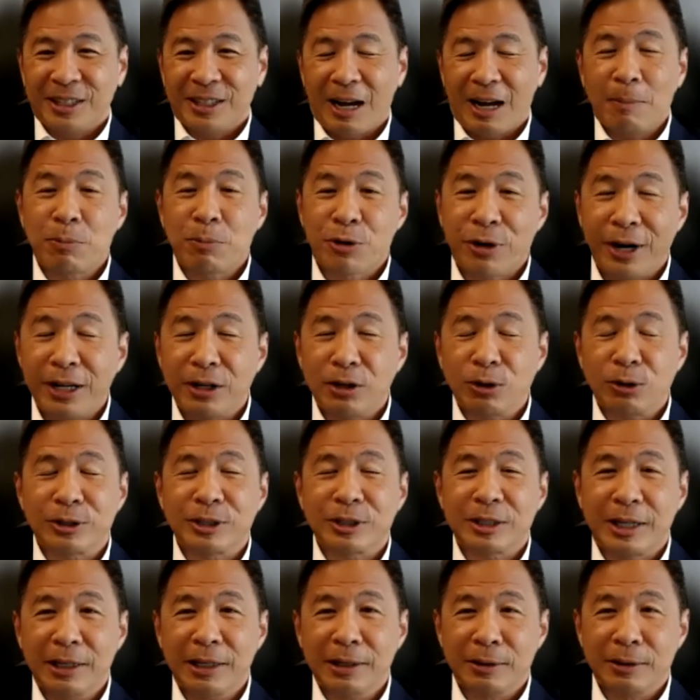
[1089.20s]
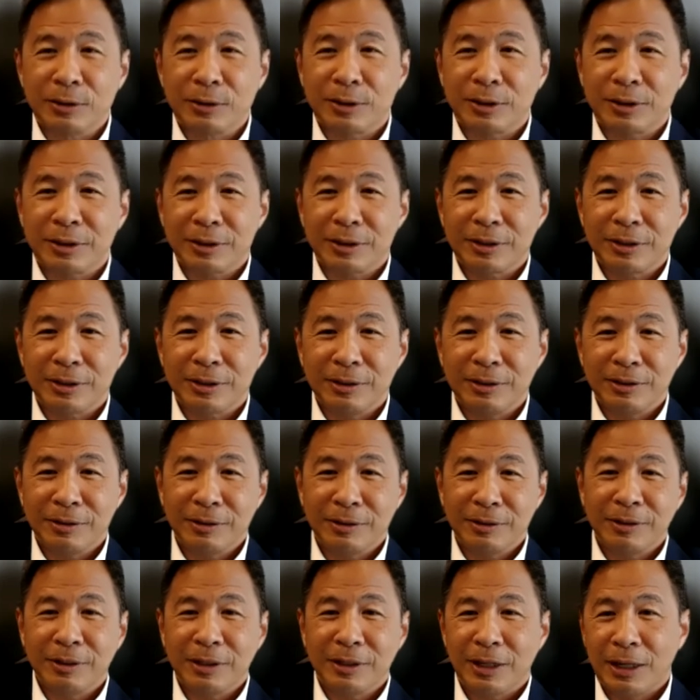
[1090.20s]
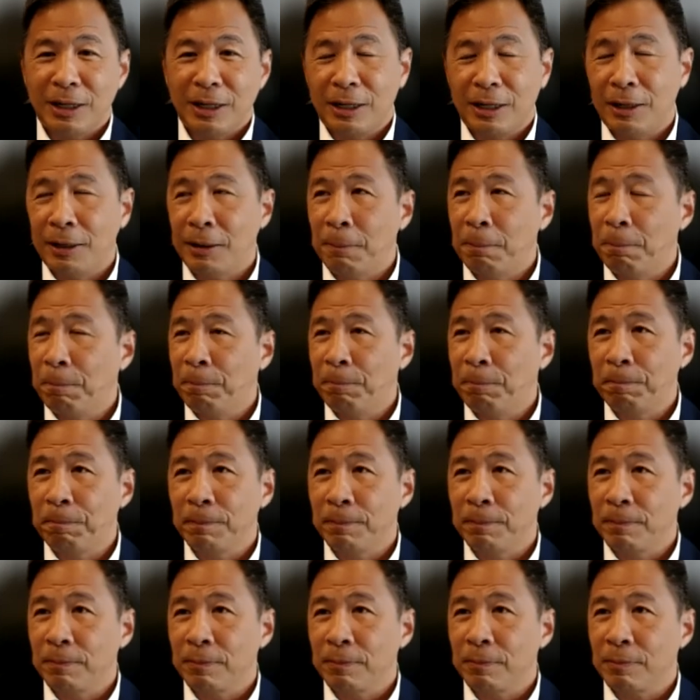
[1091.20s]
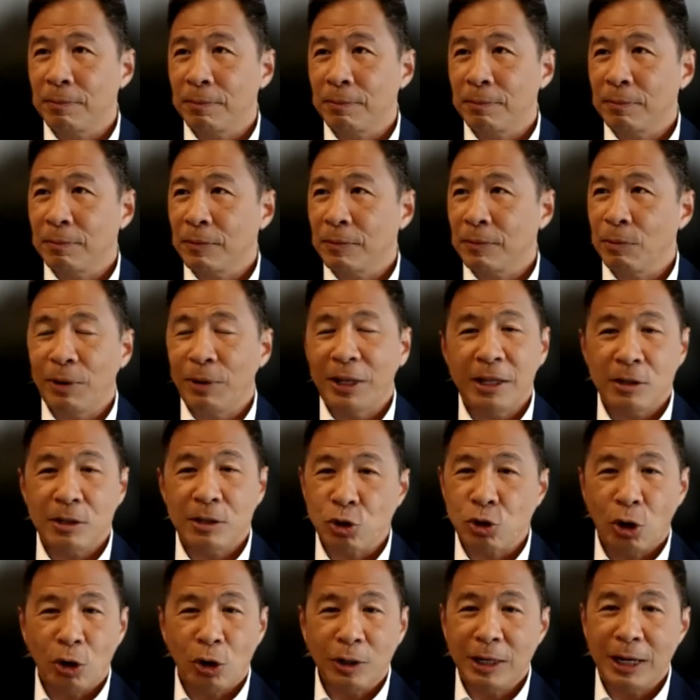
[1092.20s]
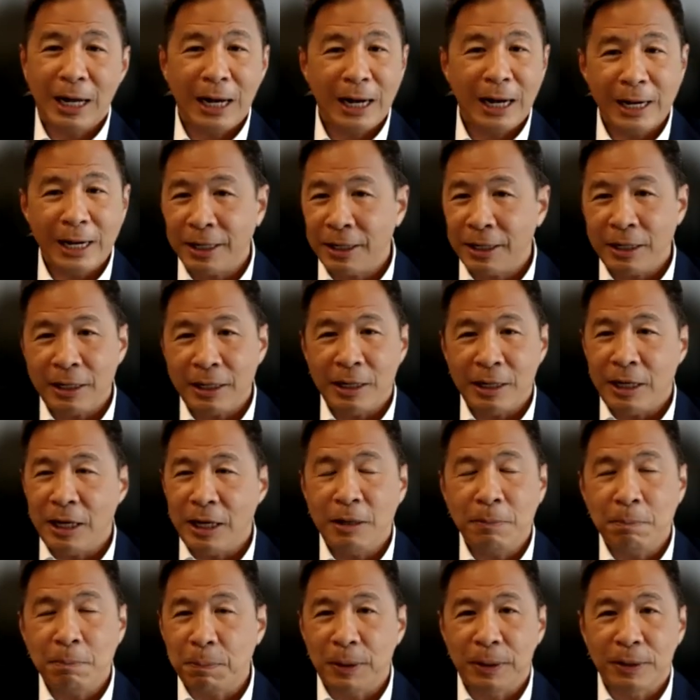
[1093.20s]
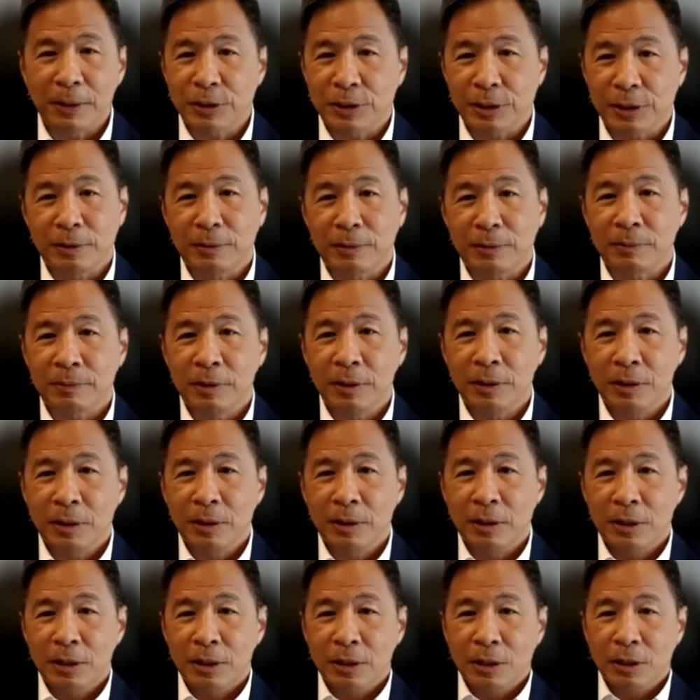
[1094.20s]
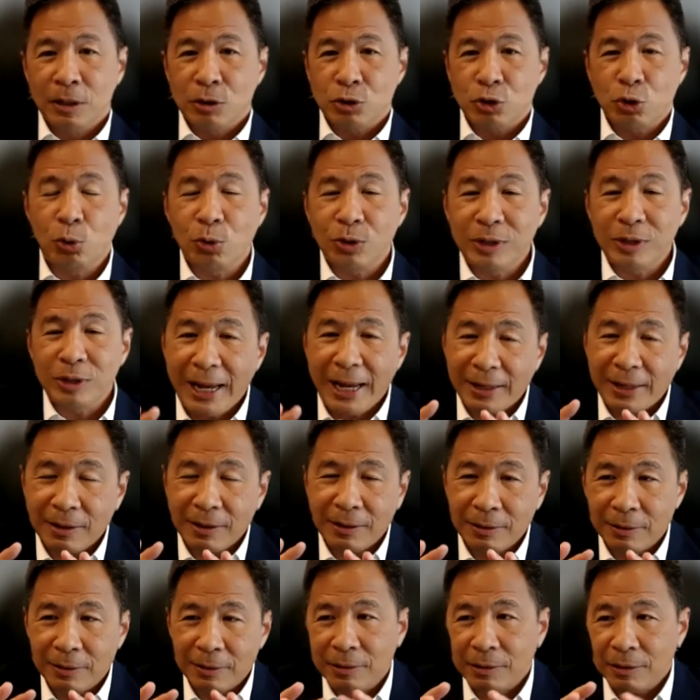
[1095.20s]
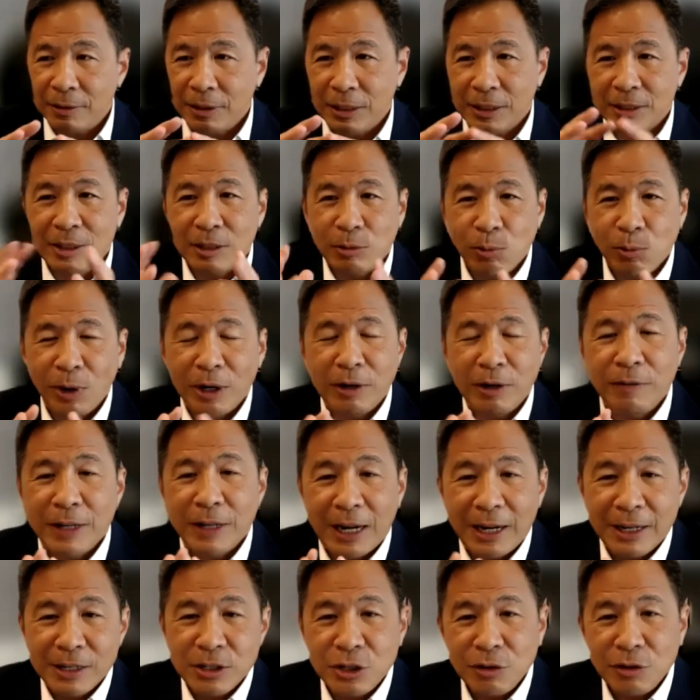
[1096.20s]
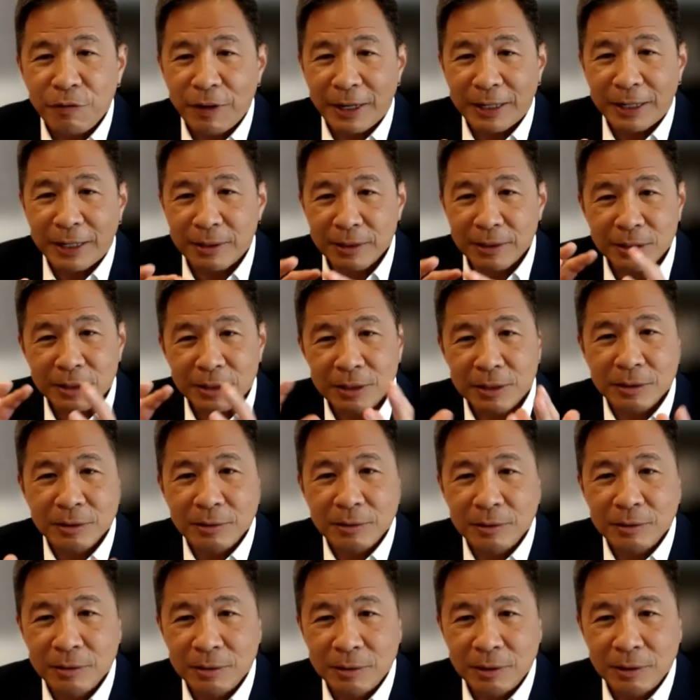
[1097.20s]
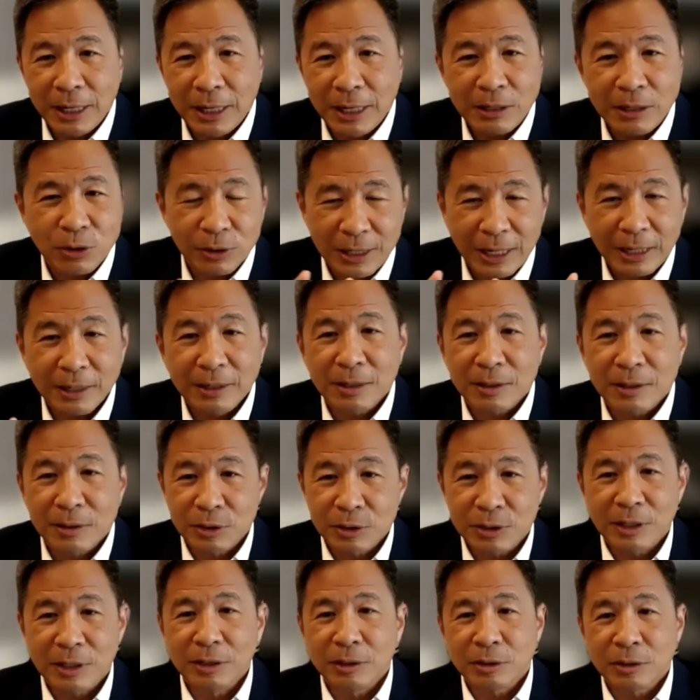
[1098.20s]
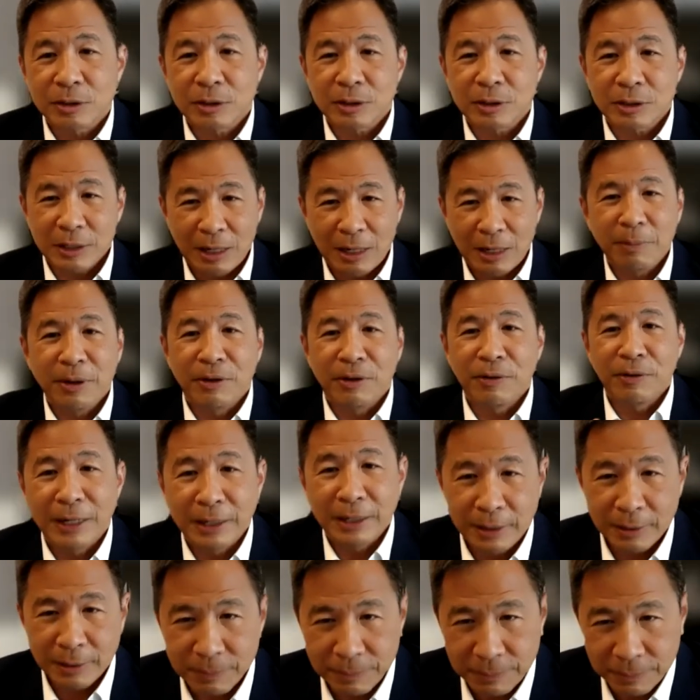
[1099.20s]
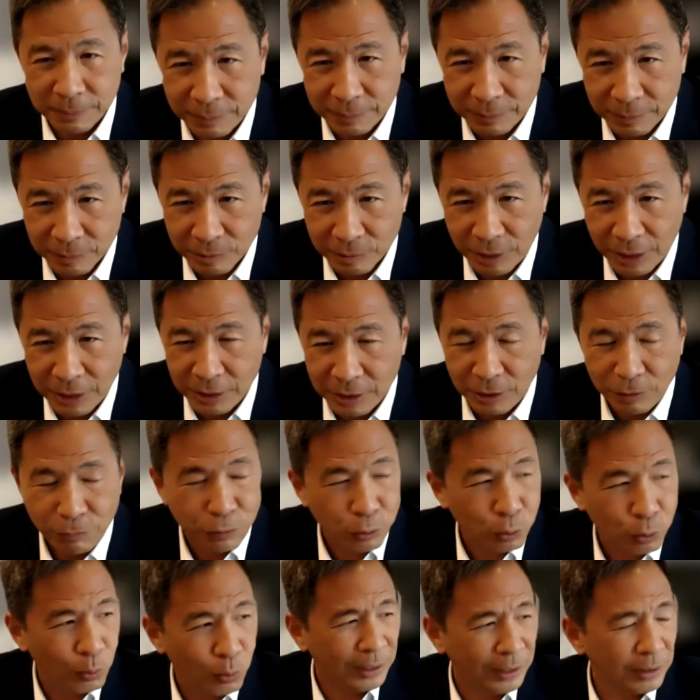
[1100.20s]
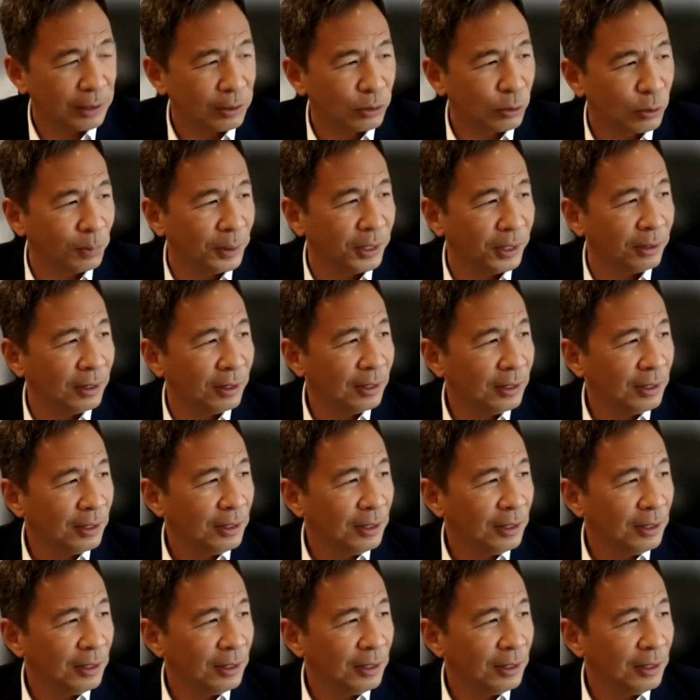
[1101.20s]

upgrade your skills, whether it's online, in person. So that is one of the hygiene factors. Get your technical skills up and running, right? If you wanted to be